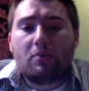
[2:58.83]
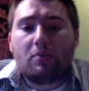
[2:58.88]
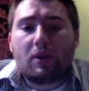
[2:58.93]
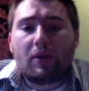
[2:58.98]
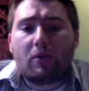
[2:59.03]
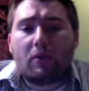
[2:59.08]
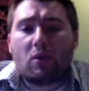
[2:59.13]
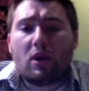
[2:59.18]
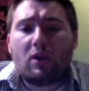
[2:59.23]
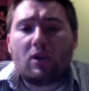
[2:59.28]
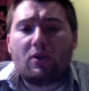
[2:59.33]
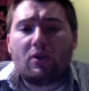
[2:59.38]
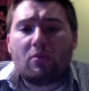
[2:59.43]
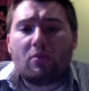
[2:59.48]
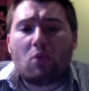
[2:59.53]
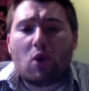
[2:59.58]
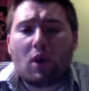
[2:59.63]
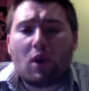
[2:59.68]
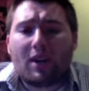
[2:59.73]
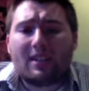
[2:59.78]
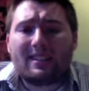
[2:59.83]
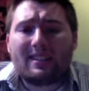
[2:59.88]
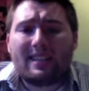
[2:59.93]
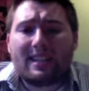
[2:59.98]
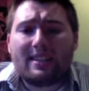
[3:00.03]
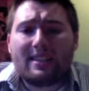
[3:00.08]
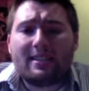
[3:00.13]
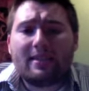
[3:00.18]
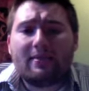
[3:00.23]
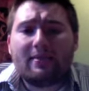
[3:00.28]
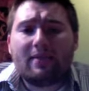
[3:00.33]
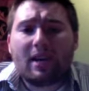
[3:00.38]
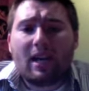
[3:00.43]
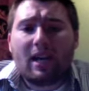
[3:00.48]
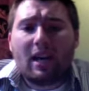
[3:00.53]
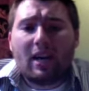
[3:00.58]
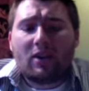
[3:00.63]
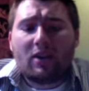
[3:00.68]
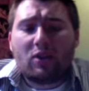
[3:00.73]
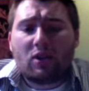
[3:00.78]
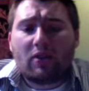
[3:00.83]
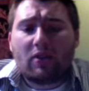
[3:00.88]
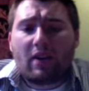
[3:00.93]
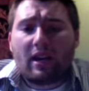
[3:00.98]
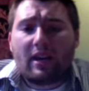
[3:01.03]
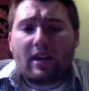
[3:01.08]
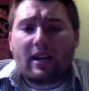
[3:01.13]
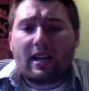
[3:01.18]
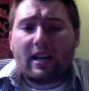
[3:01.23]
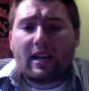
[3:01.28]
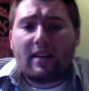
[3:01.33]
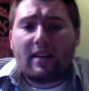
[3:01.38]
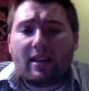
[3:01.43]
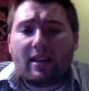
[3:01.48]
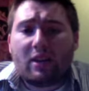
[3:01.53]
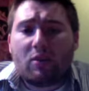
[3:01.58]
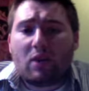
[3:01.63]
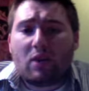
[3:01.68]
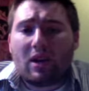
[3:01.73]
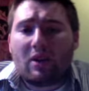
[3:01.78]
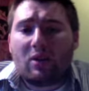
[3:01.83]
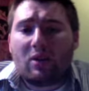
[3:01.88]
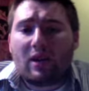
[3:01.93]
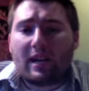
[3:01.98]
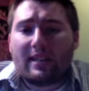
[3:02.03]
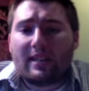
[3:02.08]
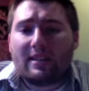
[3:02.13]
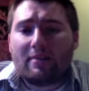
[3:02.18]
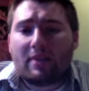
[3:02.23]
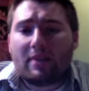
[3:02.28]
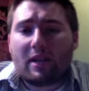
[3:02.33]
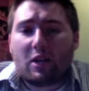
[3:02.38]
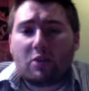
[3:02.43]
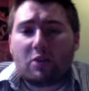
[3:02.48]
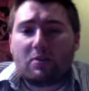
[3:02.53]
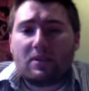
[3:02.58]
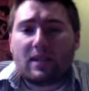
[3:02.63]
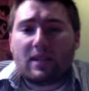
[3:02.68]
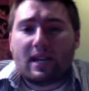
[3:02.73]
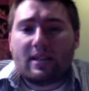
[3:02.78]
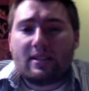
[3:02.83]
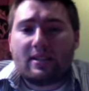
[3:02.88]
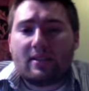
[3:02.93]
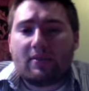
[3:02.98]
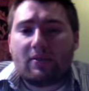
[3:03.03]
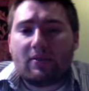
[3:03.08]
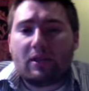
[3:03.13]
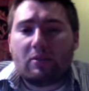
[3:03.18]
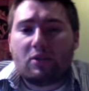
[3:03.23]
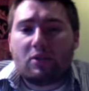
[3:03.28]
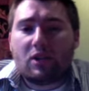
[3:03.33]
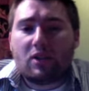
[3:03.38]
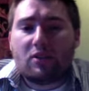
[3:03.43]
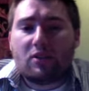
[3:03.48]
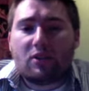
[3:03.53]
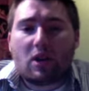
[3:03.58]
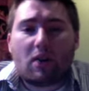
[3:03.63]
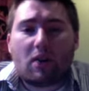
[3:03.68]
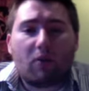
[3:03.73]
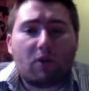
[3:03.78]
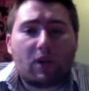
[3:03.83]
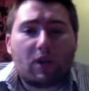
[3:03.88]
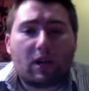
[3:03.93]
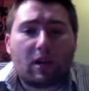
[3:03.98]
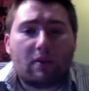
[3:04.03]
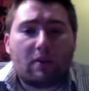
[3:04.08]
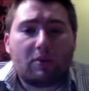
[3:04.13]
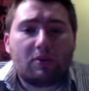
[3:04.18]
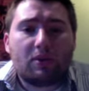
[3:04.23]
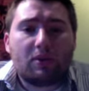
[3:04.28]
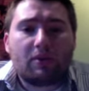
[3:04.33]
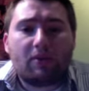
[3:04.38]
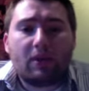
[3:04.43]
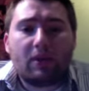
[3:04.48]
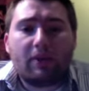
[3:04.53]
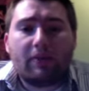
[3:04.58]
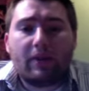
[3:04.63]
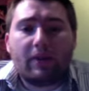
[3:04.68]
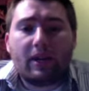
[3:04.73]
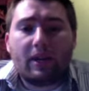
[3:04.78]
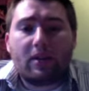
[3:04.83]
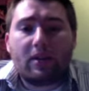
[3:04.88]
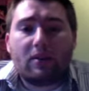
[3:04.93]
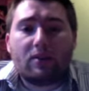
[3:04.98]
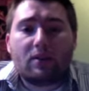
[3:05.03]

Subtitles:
But if you want to do more extensive sort of editing, want to look at something else besides the FlipShare software that comes with the Flip video.